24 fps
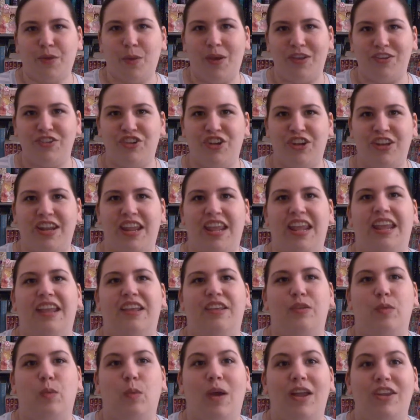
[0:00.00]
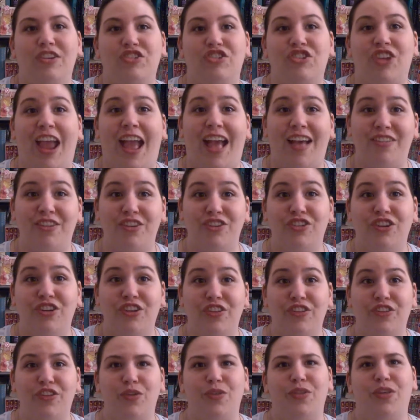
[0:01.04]
question is, what
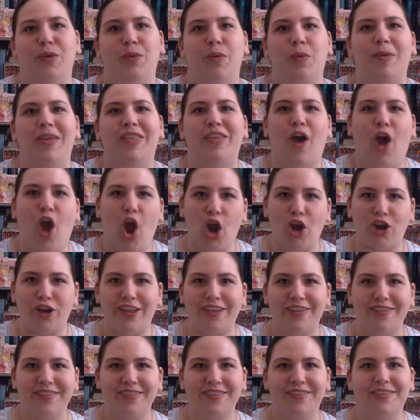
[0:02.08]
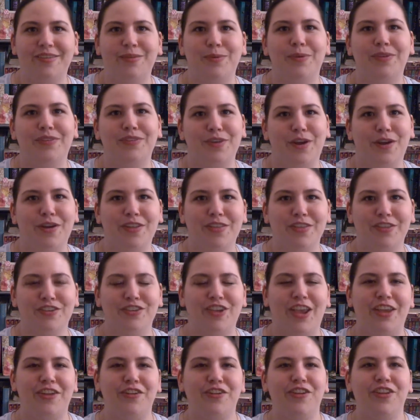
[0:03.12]
challenges do you think will be the hardest with starting the
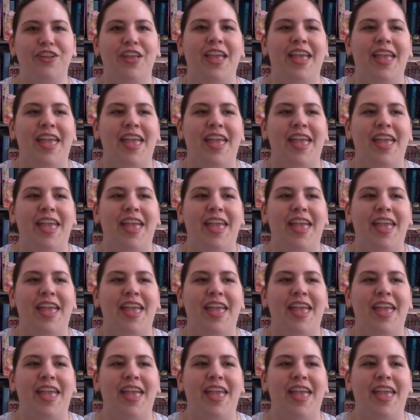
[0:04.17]
channel?